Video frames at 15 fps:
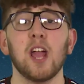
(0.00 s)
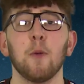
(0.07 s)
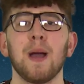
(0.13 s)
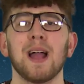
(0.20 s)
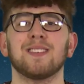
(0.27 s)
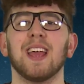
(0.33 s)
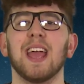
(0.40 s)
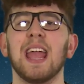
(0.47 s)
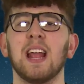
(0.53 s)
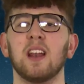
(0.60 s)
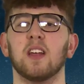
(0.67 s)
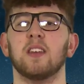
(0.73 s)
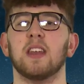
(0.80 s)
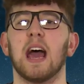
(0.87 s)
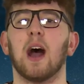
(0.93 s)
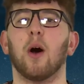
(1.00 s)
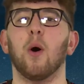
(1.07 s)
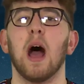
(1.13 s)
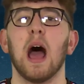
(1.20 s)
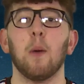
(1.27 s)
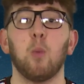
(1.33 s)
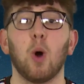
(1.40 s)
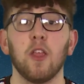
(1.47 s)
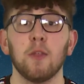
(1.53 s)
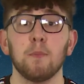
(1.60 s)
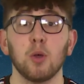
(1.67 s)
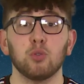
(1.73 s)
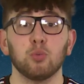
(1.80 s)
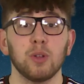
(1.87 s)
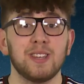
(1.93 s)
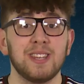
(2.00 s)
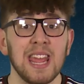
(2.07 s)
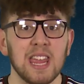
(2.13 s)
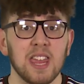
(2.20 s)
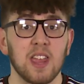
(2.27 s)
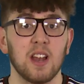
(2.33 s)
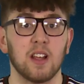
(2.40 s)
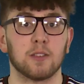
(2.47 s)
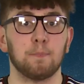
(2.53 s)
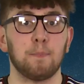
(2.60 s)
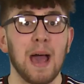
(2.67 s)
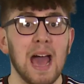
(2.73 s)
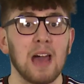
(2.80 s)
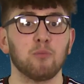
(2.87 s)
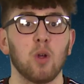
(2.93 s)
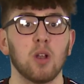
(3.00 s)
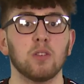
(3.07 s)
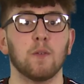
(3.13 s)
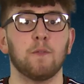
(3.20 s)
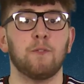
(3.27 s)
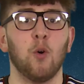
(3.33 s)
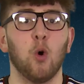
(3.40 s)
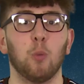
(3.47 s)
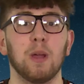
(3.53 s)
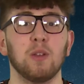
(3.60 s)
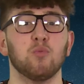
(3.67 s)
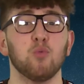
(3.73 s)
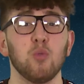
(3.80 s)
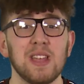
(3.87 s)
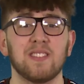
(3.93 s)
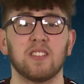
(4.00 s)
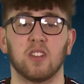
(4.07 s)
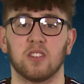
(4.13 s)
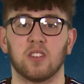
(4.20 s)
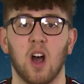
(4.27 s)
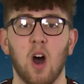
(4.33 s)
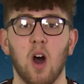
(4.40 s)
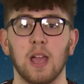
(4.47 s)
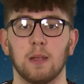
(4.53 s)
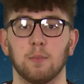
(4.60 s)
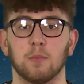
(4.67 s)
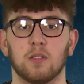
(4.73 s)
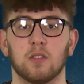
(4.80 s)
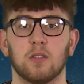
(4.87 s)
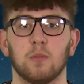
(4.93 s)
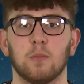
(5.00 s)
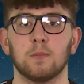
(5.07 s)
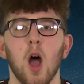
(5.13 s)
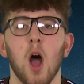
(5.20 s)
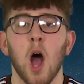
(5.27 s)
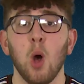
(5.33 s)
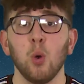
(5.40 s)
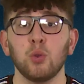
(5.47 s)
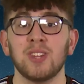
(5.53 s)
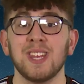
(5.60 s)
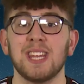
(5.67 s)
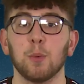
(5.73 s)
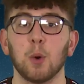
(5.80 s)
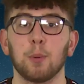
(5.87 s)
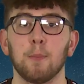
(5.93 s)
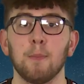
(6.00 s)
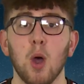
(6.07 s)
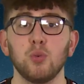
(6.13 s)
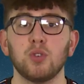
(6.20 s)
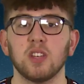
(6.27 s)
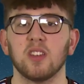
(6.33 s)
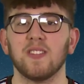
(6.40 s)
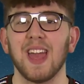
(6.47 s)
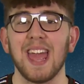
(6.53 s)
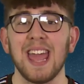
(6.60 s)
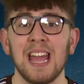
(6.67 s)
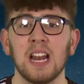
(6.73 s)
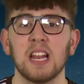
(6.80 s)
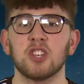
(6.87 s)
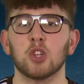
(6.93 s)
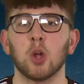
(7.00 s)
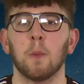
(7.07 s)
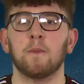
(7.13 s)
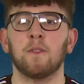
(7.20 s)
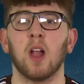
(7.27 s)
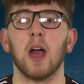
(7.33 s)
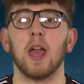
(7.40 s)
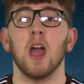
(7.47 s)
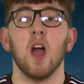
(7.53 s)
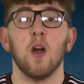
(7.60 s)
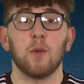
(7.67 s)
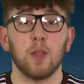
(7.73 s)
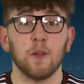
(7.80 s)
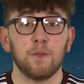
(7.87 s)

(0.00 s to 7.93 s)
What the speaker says: go back to England now, and one of the most ridiculous bad runs of form in recent times. Hull City were promoted to the English top flight for the